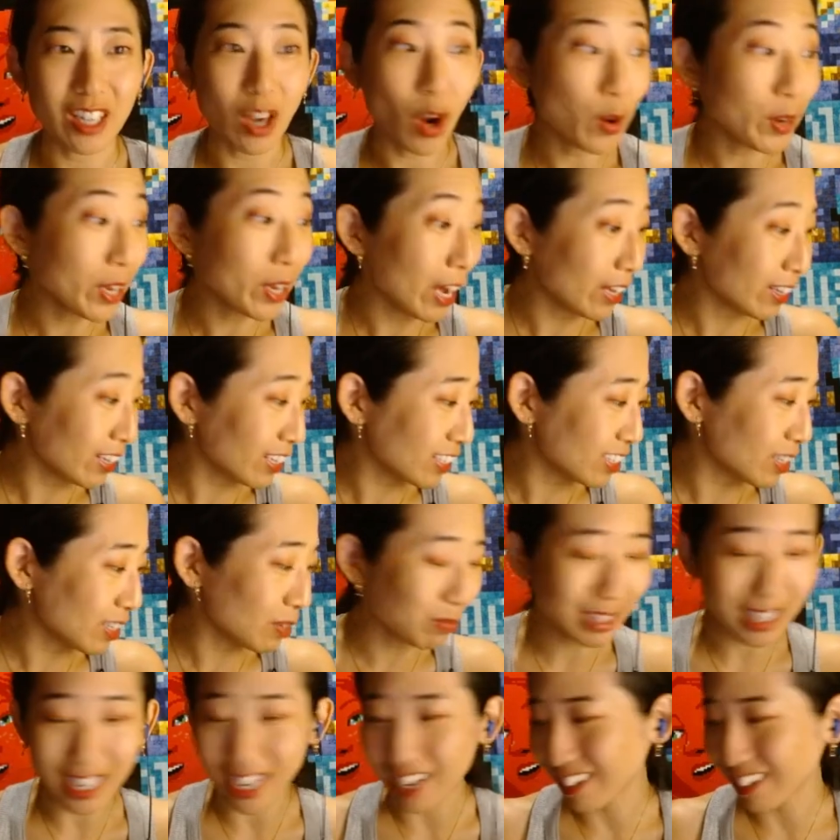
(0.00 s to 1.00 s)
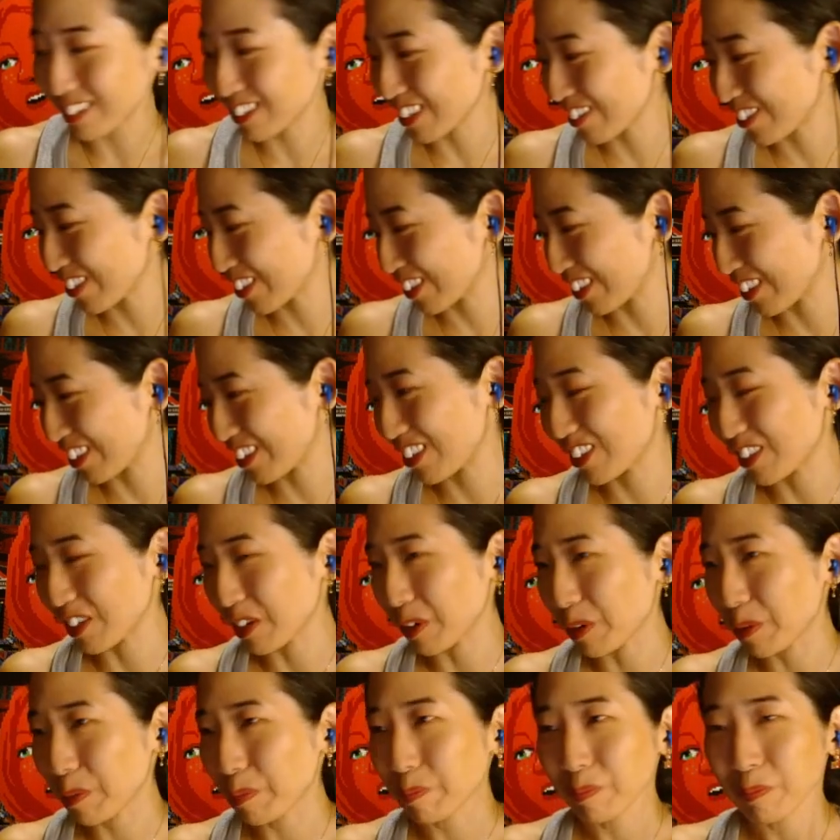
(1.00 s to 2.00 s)
Oh yeah, that's something else I was gonna
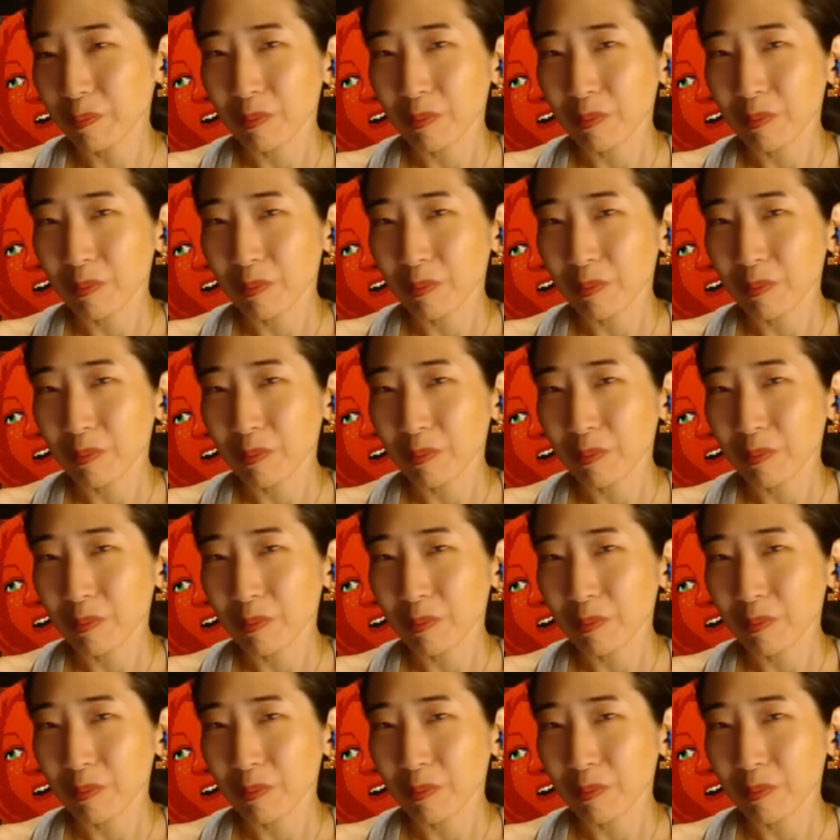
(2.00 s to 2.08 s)
show